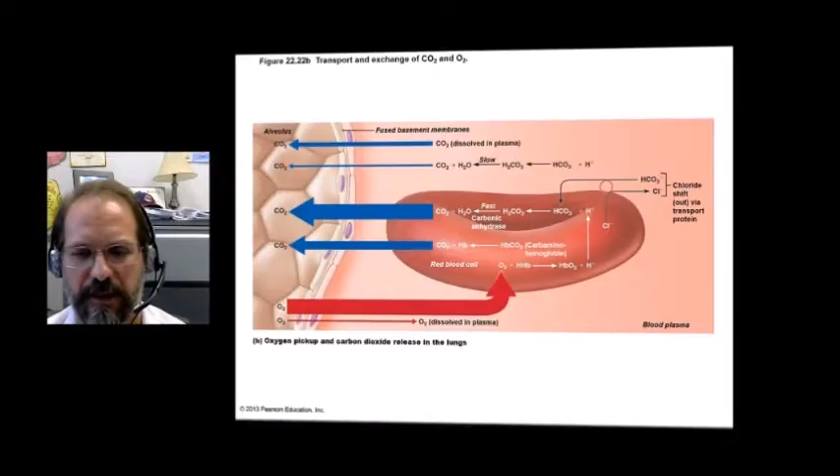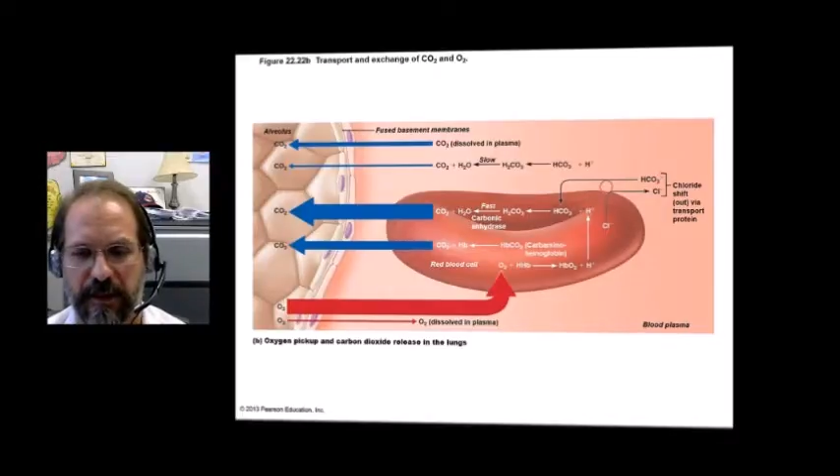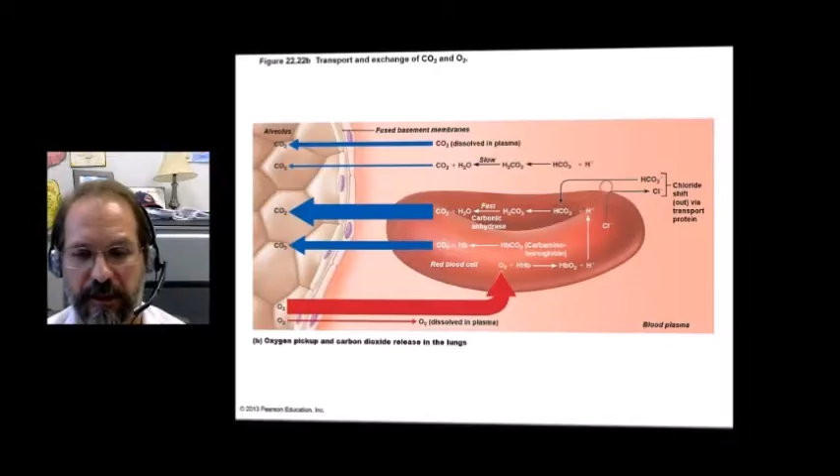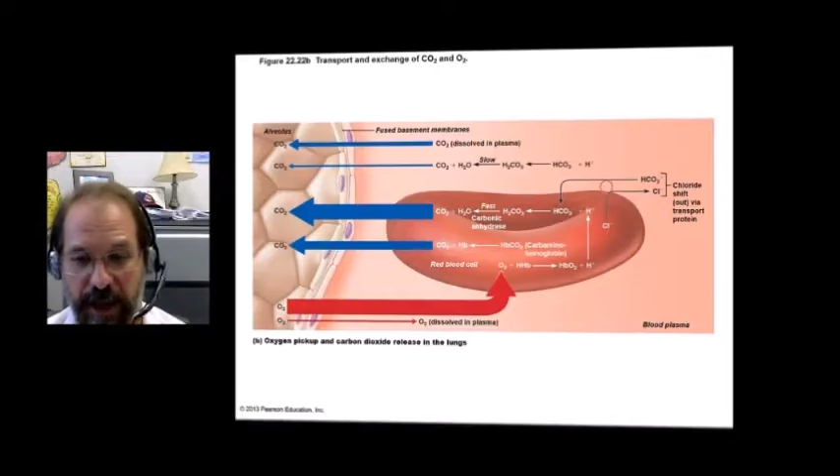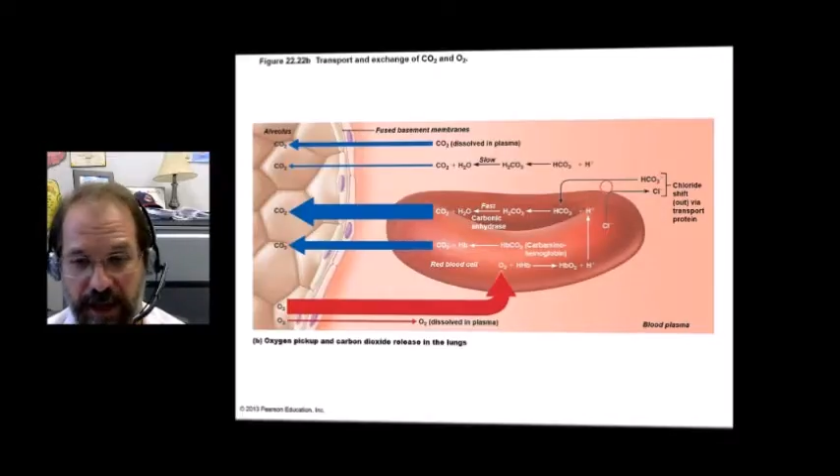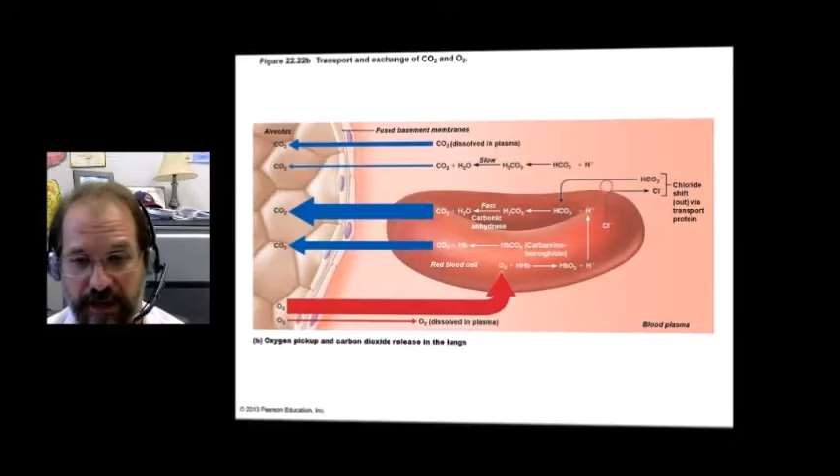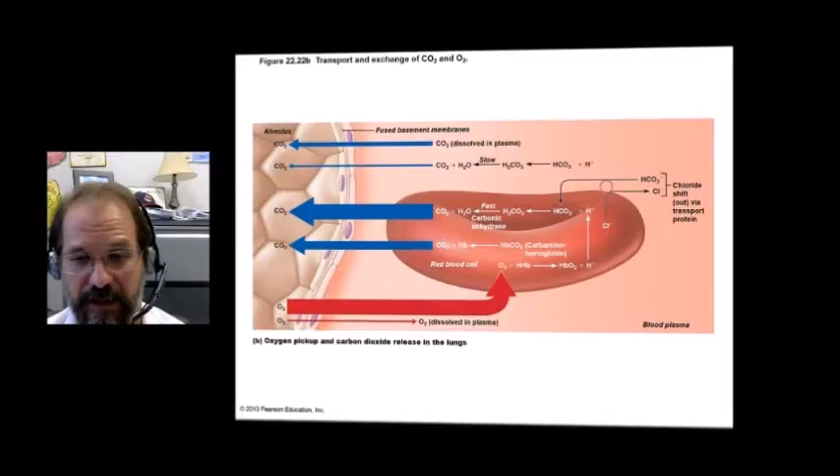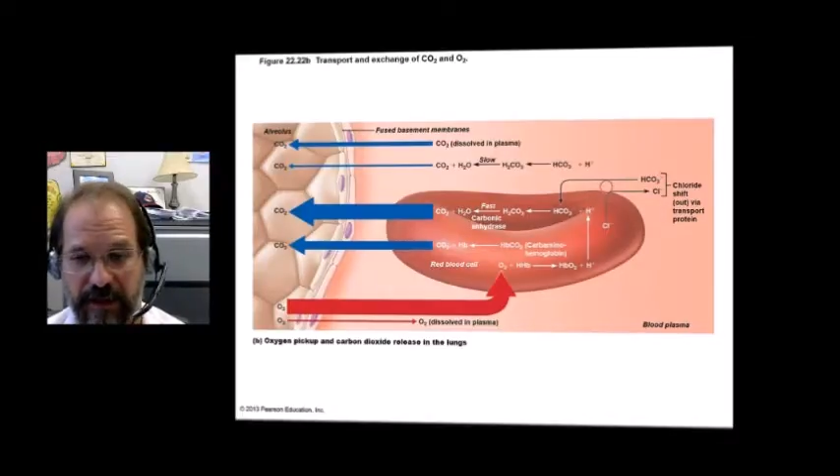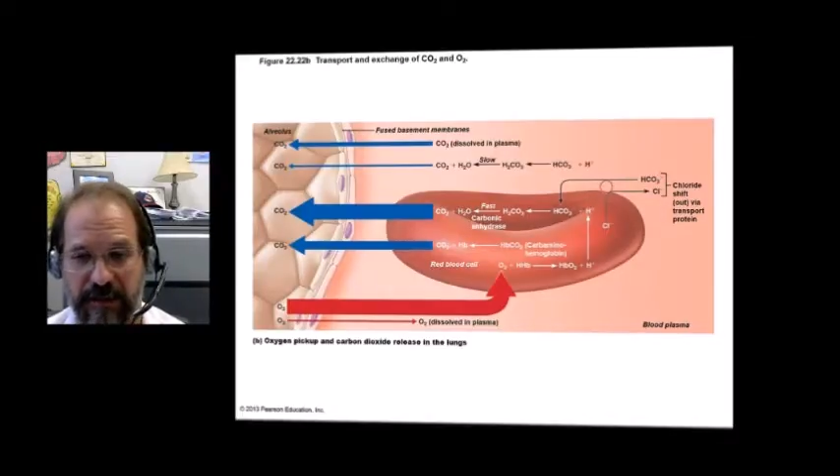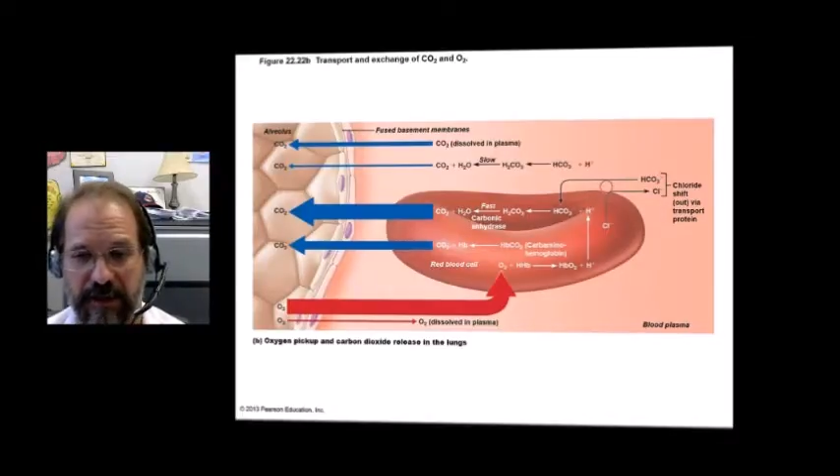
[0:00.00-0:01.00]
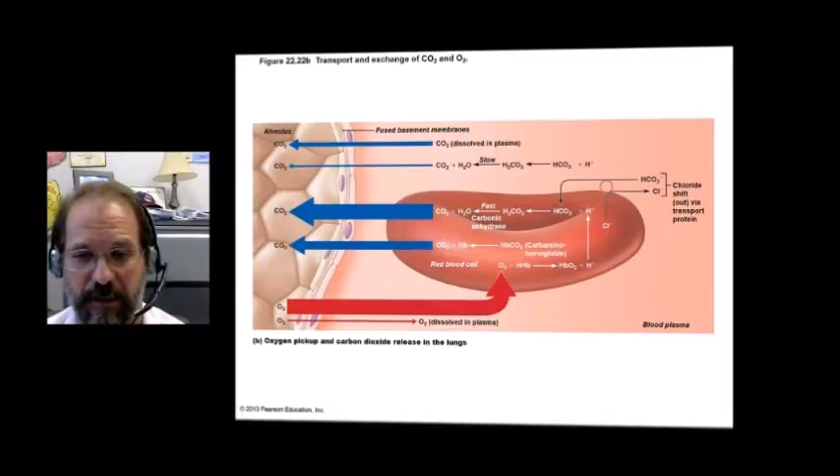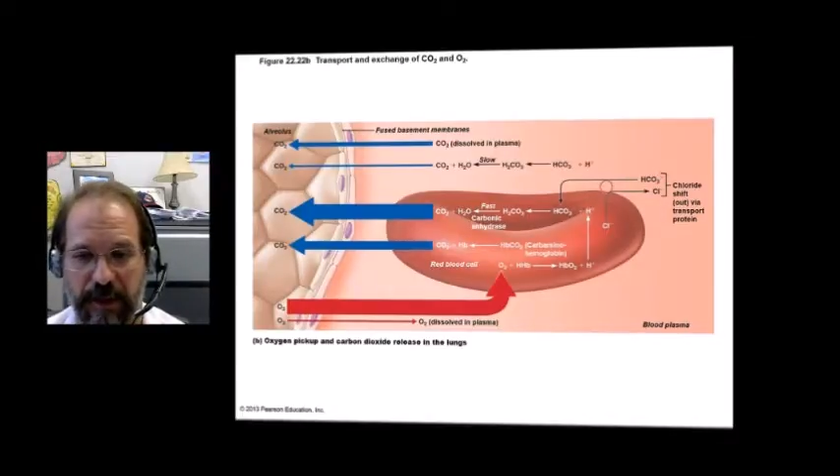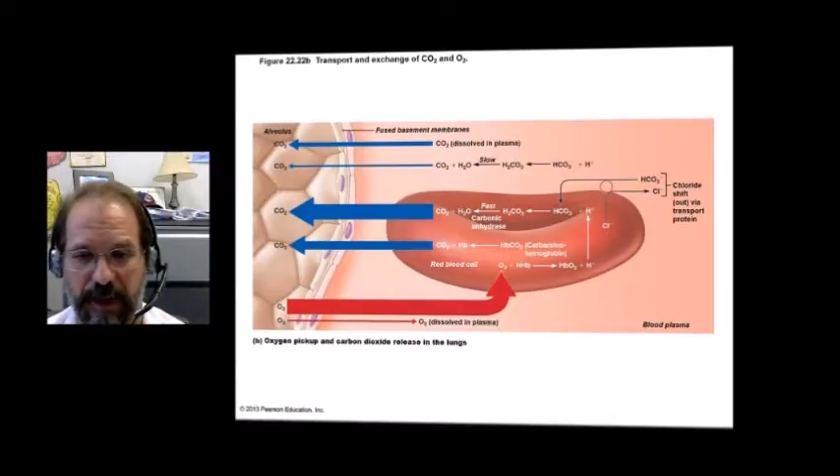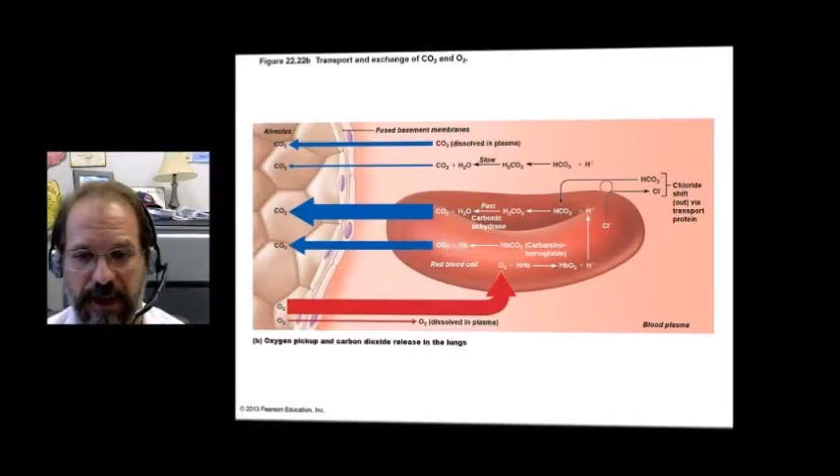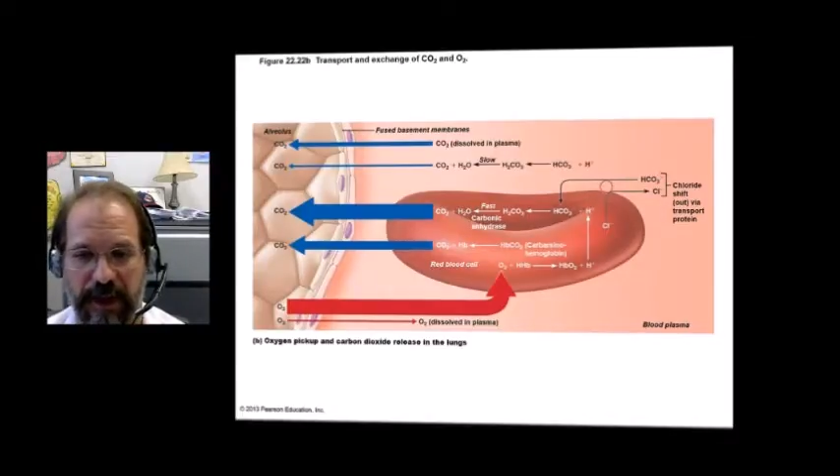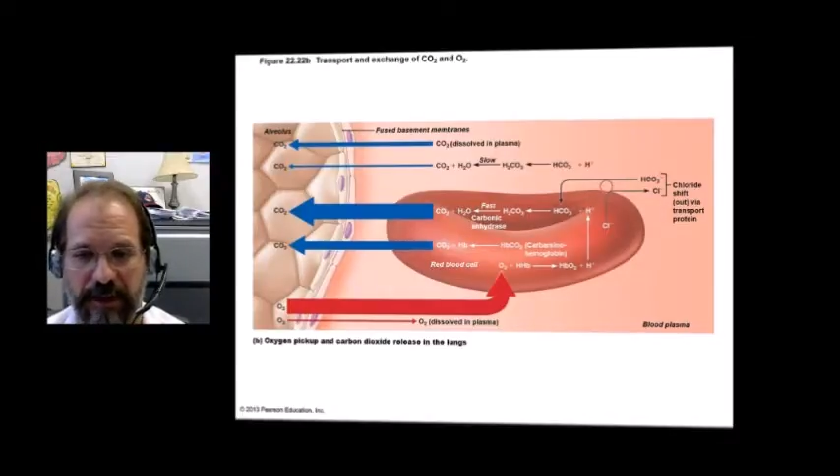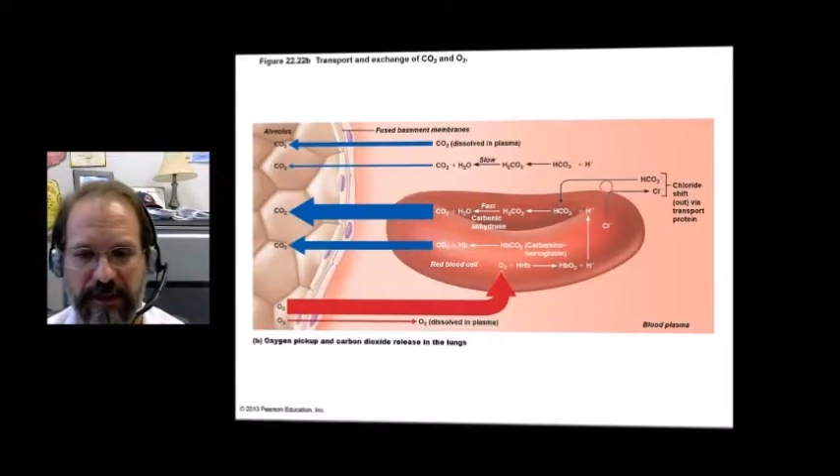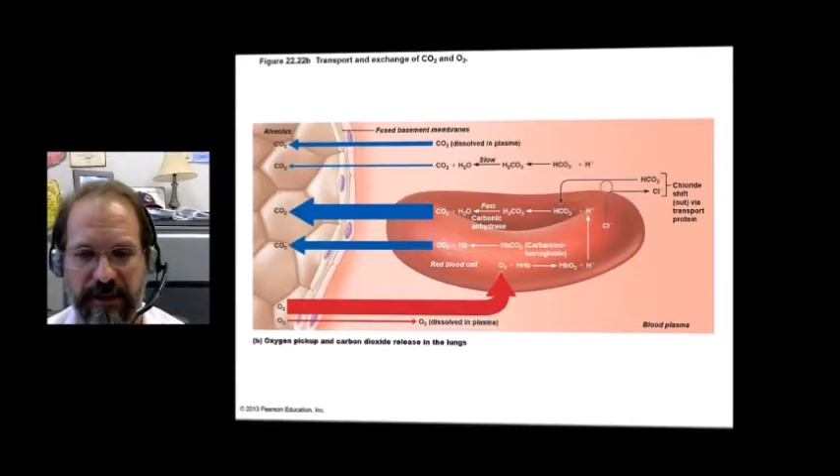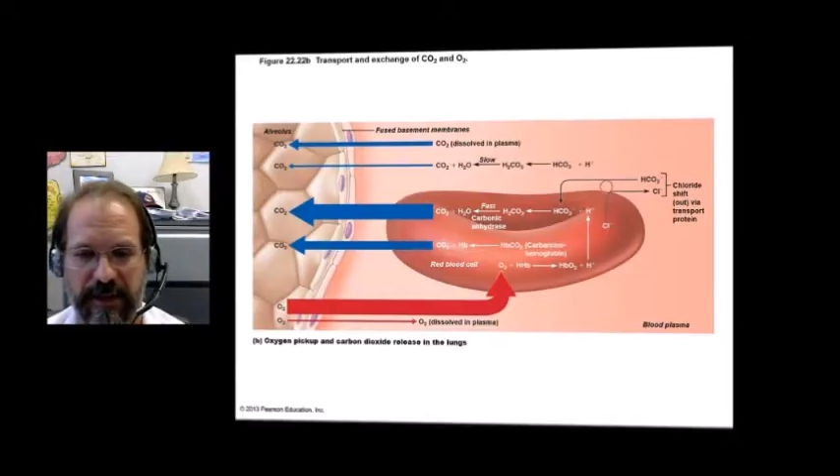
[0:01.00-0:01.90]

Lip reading: of it back into carbonic acid